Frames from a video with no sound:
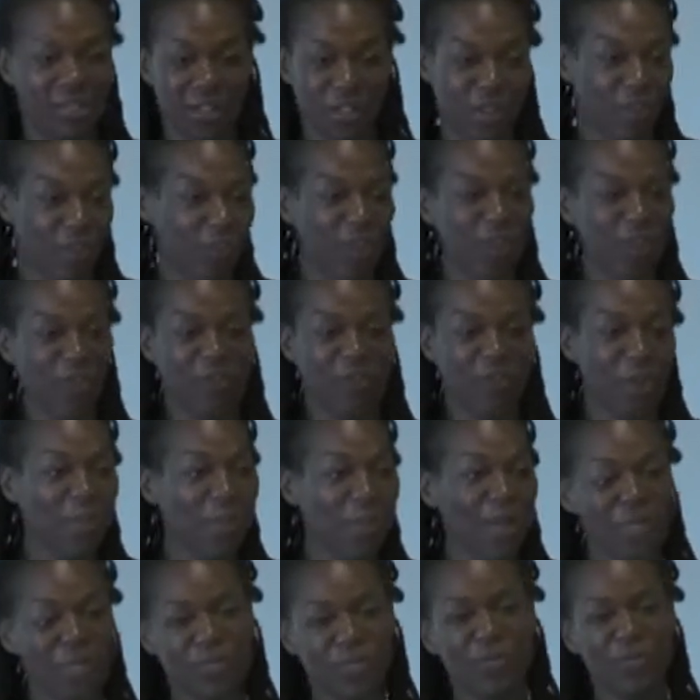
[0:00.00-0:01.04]
the street from
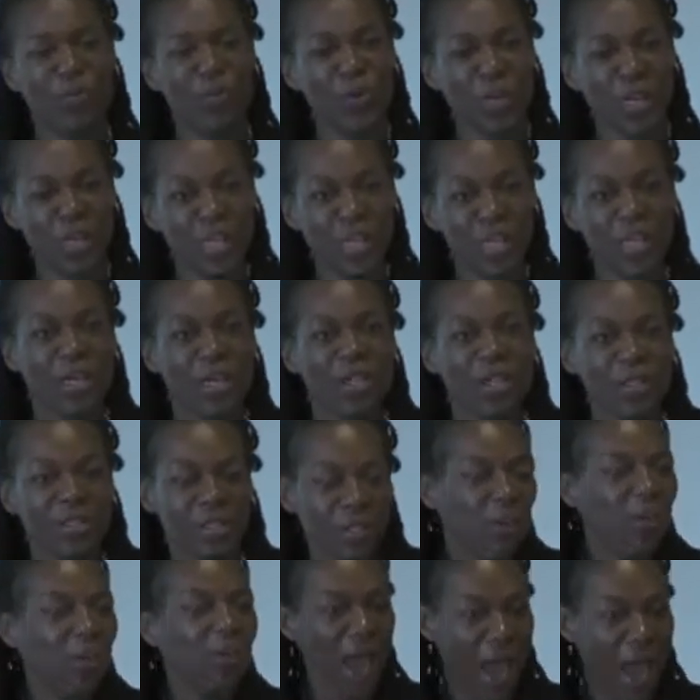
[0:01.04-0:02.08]
us and we
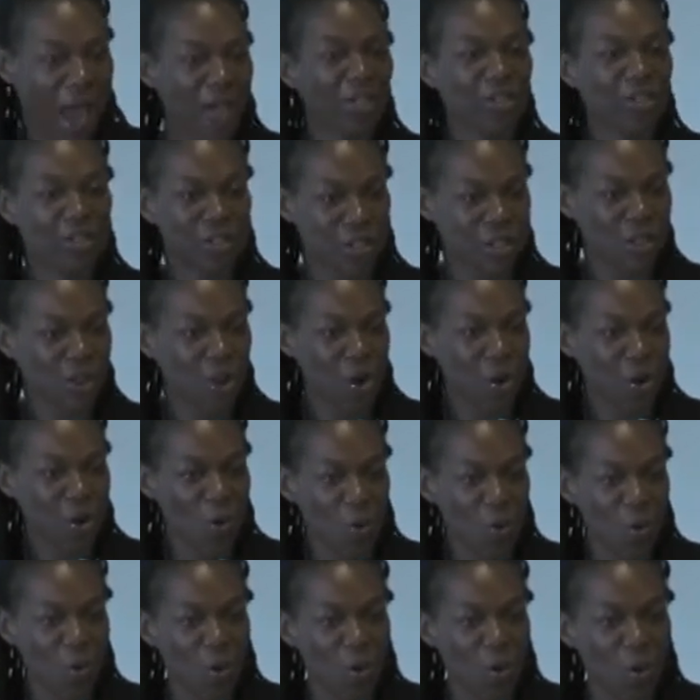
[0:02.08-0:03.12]
don't actually
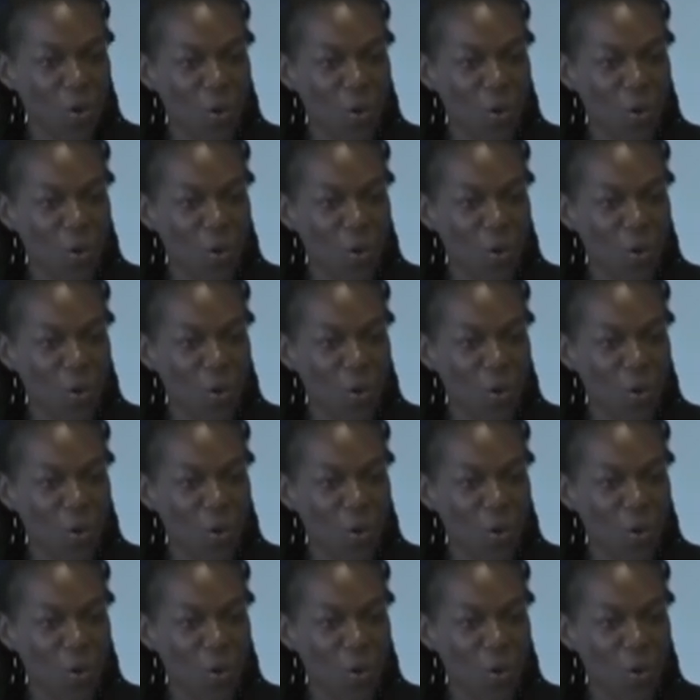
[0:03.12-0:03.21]
know